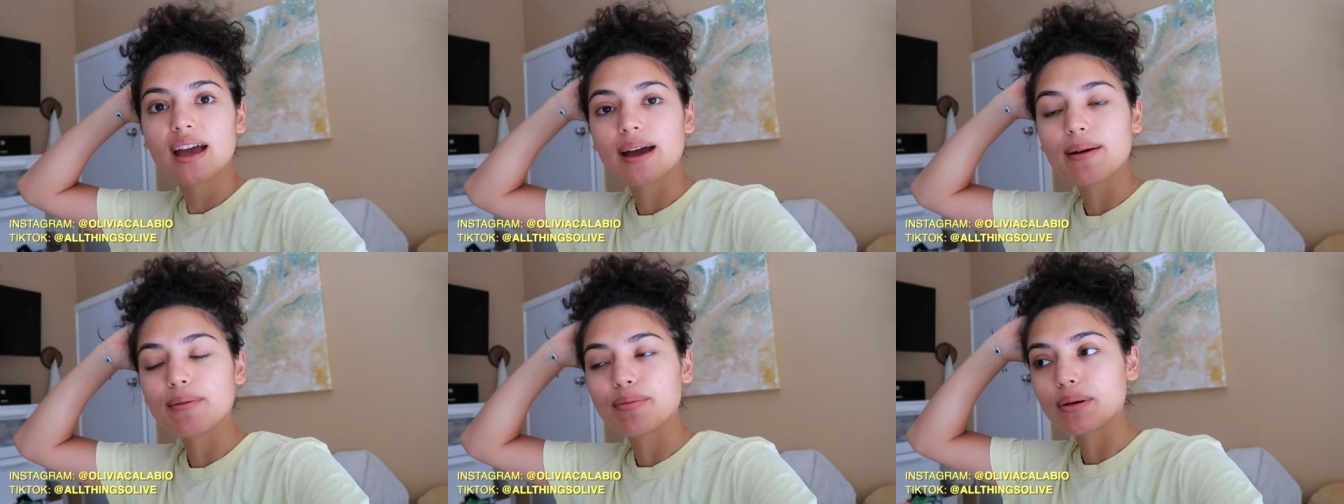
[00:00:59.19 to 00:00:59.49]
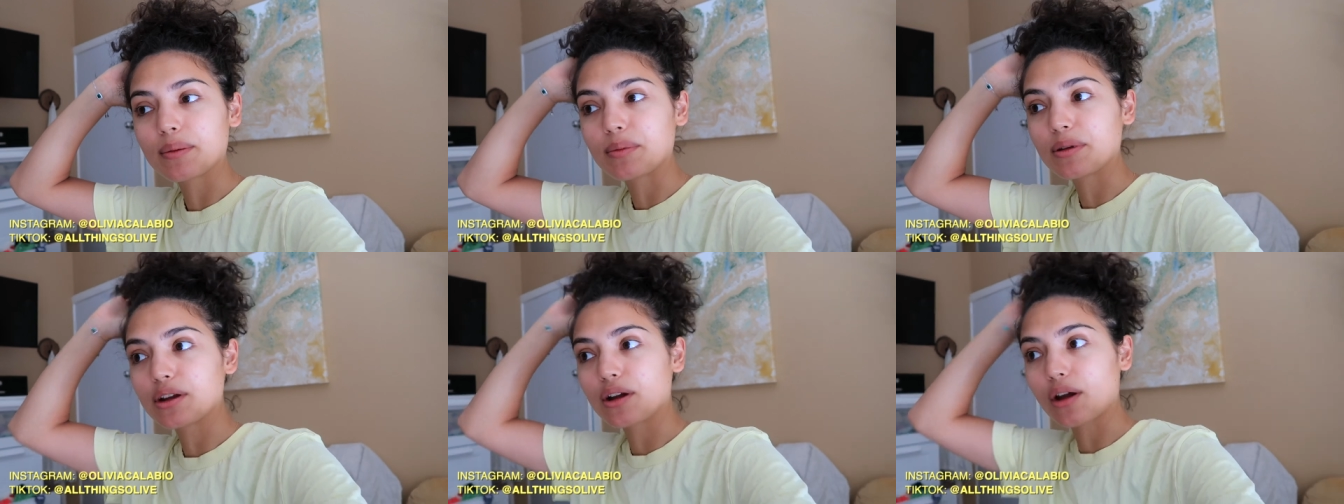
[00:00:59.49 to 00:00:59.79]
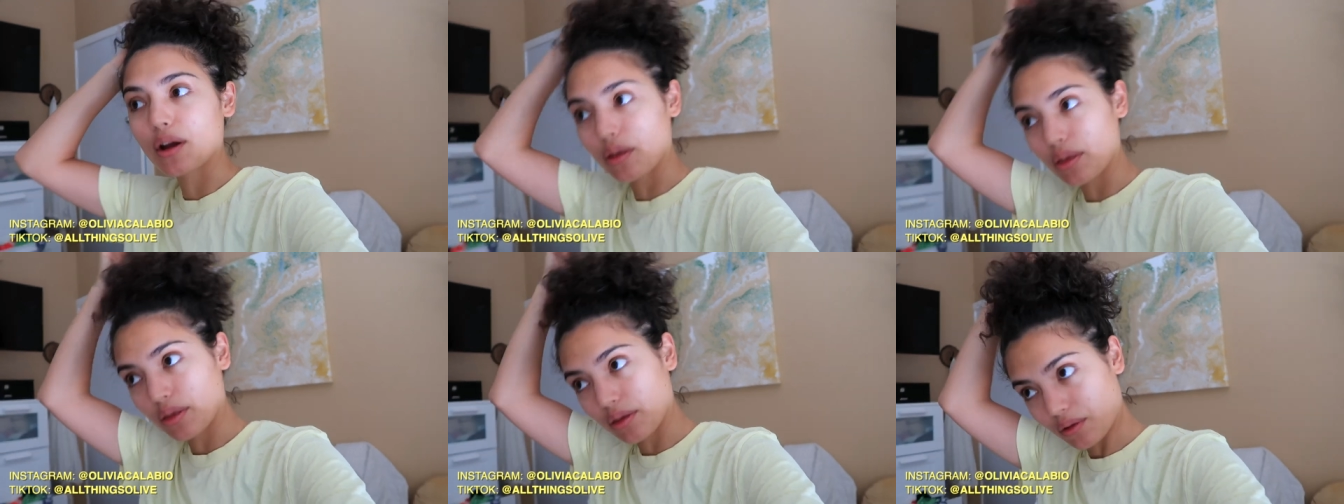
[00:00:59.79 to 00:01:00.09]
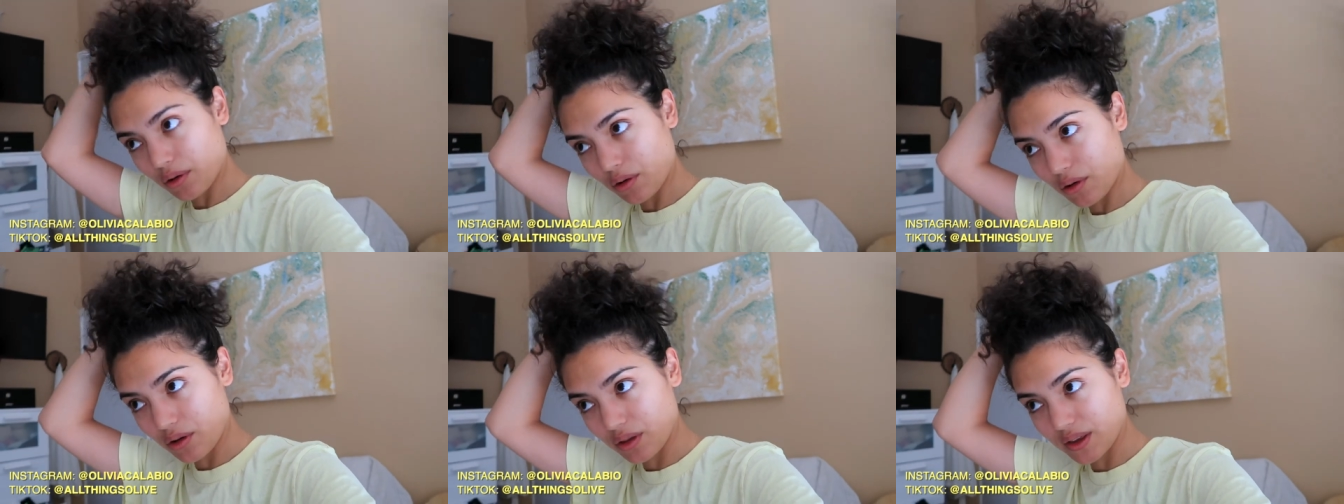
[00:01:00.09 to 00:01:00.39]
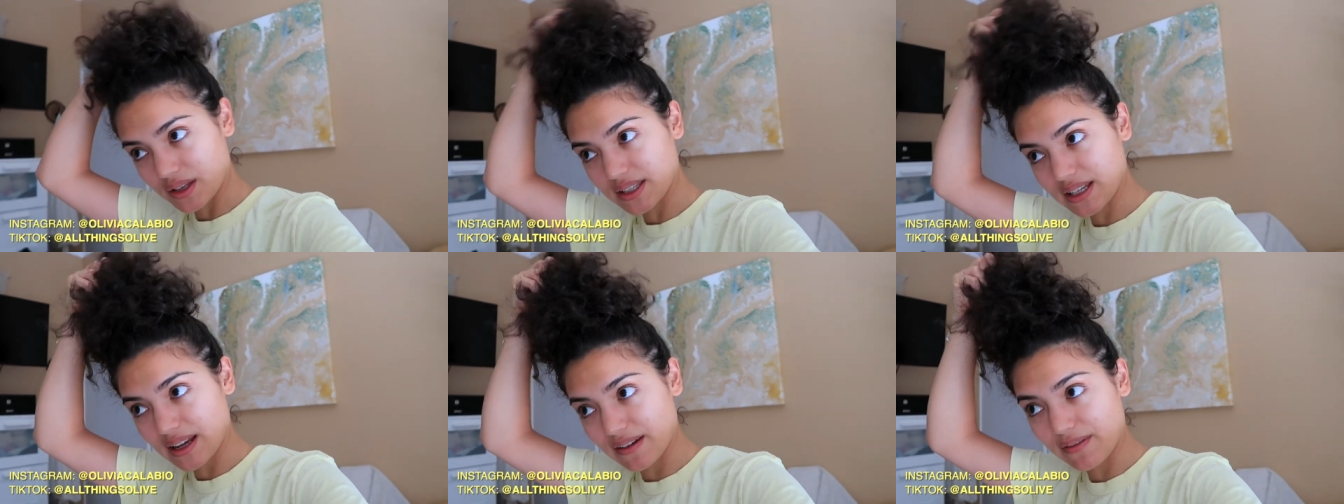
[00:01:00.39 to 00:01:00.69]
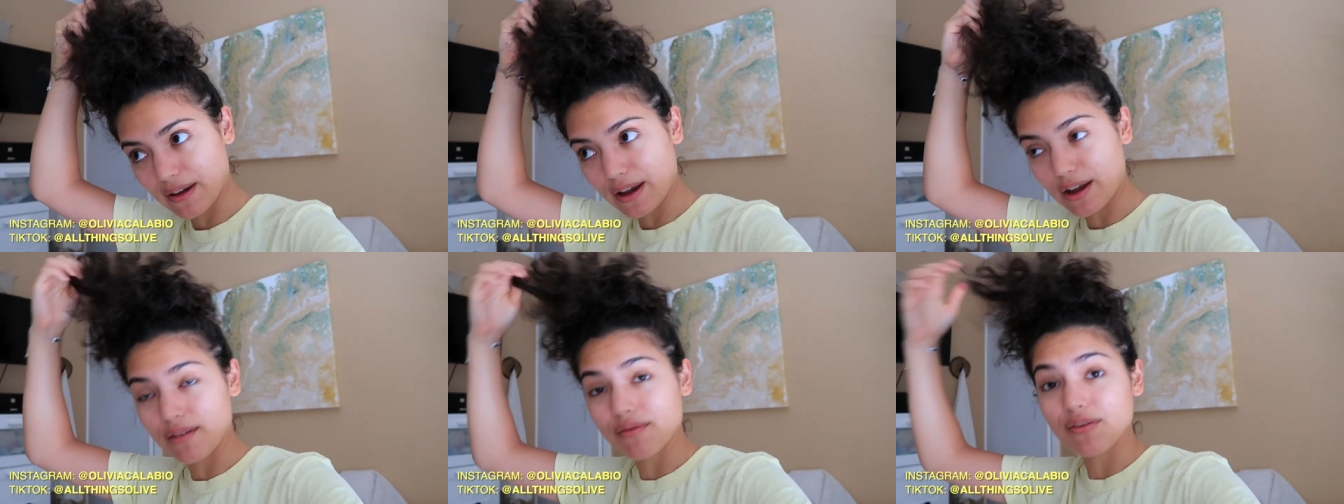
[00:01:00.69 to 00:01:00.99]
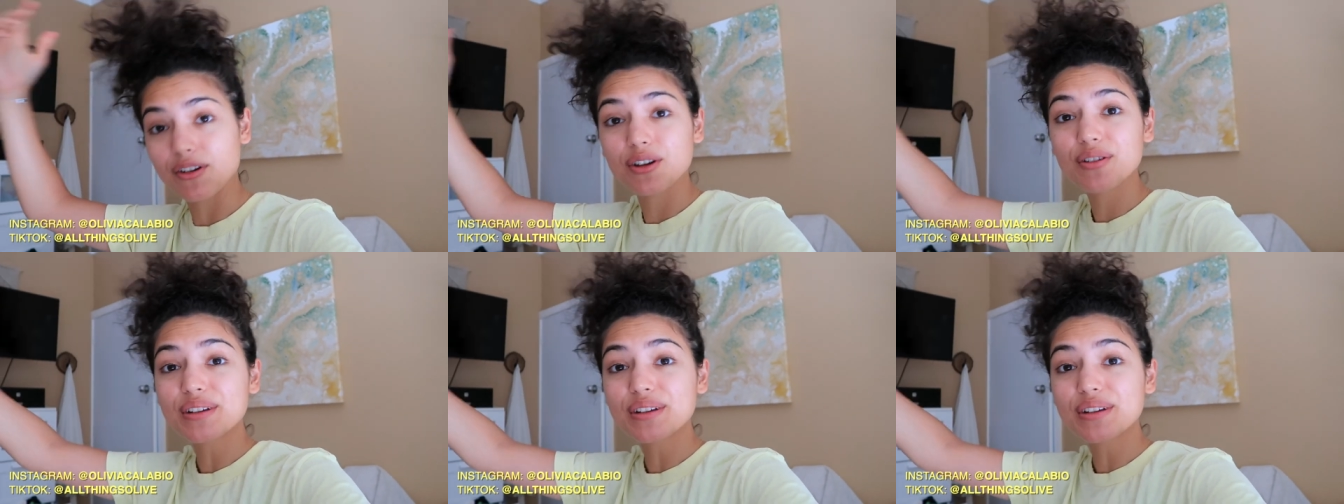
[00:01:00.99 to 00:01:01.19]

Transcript: I'll probably go through the stuff I got for